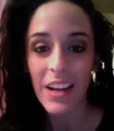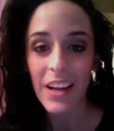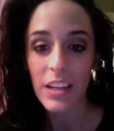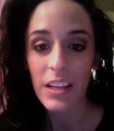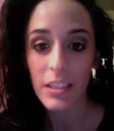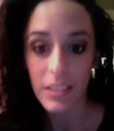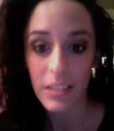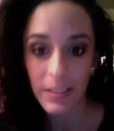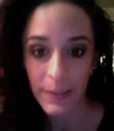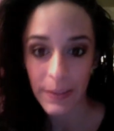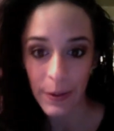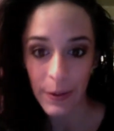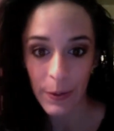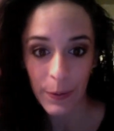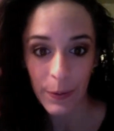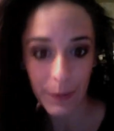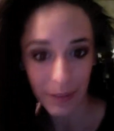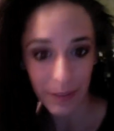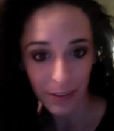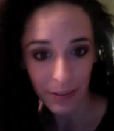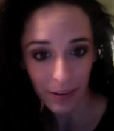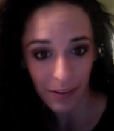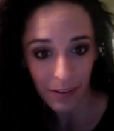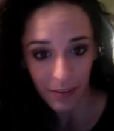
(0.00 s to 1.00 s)
So
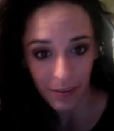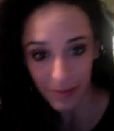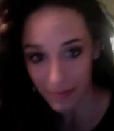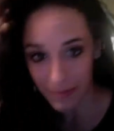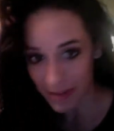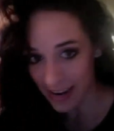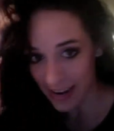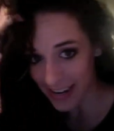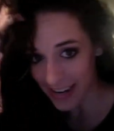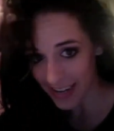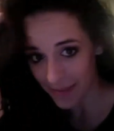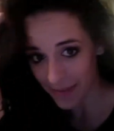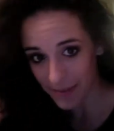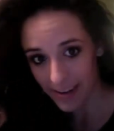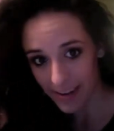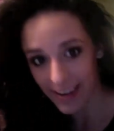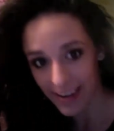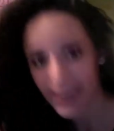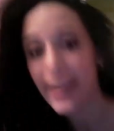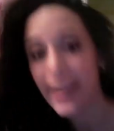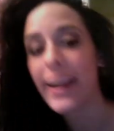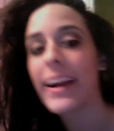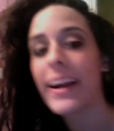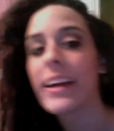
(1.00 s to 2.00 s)
don't mind my
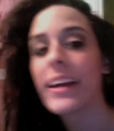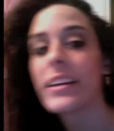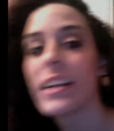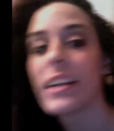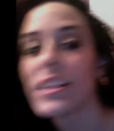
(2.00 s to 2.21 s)
hair.